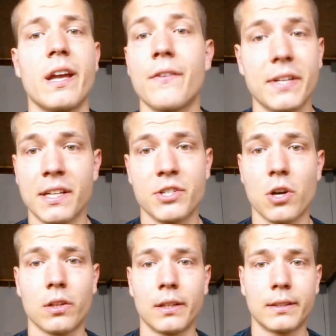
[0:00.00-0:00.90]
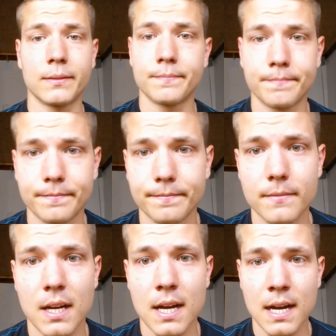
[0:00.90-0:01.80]
Everything chocolate.
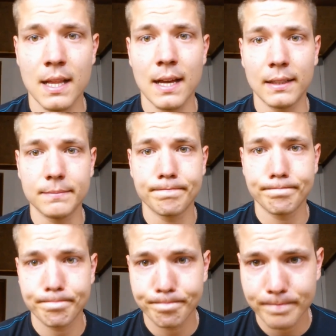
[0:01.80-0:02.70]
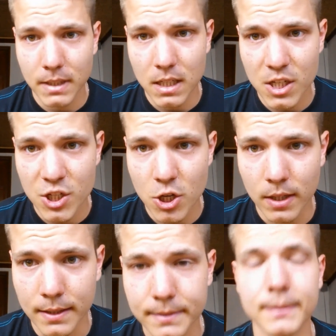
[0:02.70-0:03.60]
I like
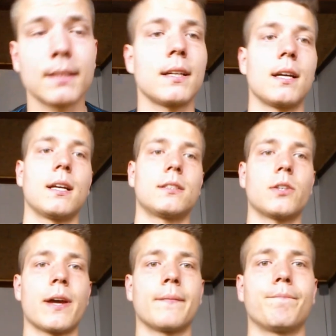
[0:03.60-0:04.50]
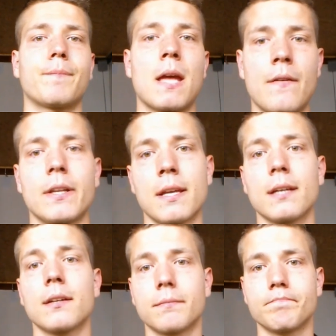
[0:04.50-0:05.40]
chocolate. So yeah,
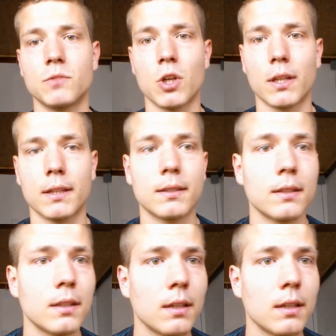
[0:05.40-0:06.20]
everything chocolate.